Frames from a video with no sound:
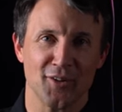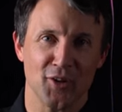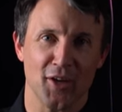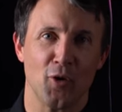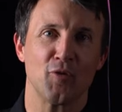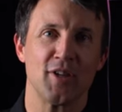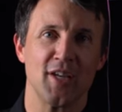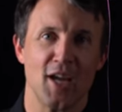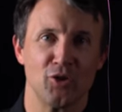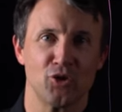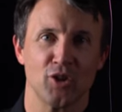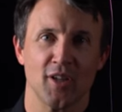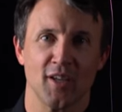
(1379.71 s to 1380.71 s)
look at
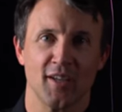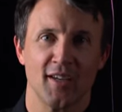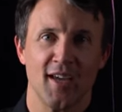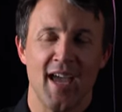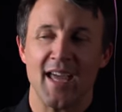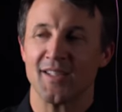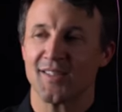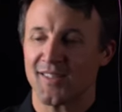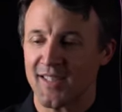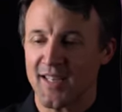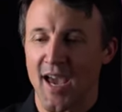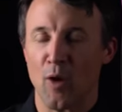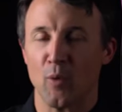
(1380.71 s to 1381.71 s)
OVH and
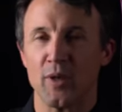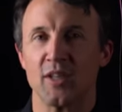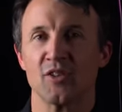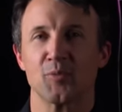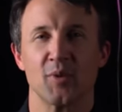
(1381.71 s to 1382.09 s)
see how we can